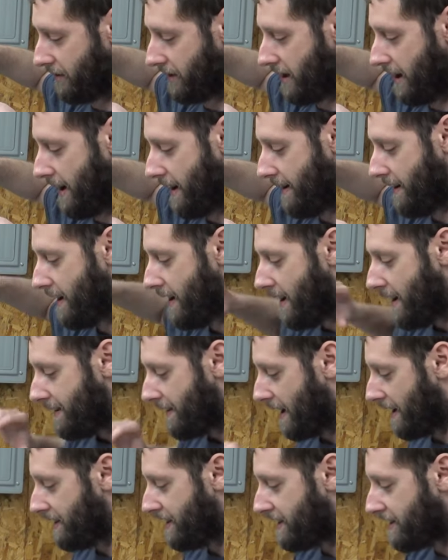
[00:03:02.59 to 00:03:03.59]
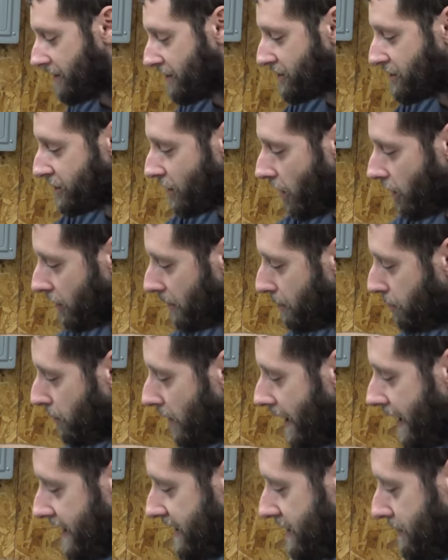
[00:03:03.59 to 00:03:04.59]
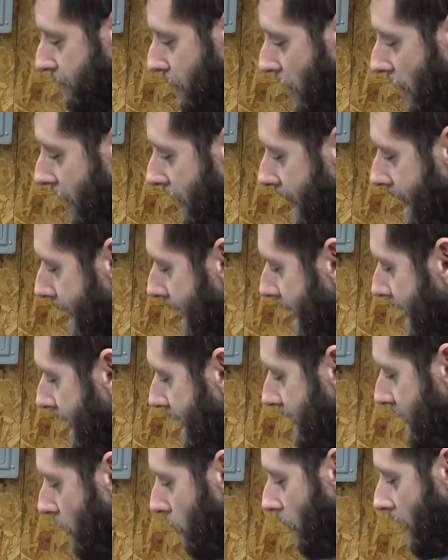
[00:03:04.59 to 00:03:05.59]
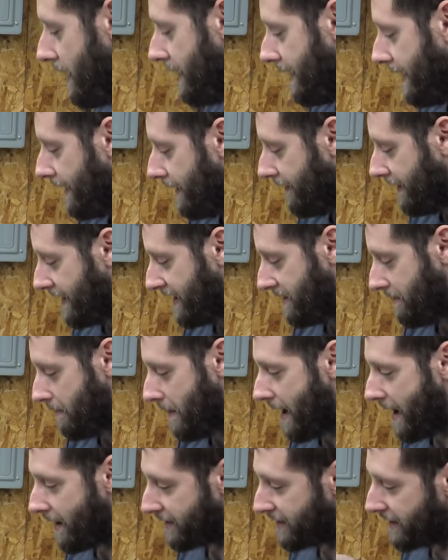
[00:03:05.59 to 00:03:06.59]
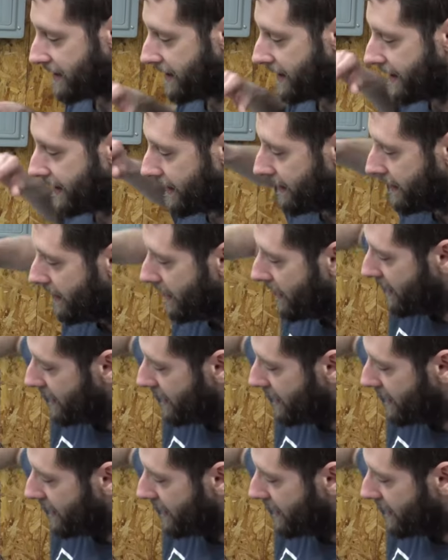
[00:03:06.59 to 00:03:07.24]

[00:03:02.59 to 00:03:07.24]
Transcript: Okay, now these are solid plates, but the way everything's mounted here,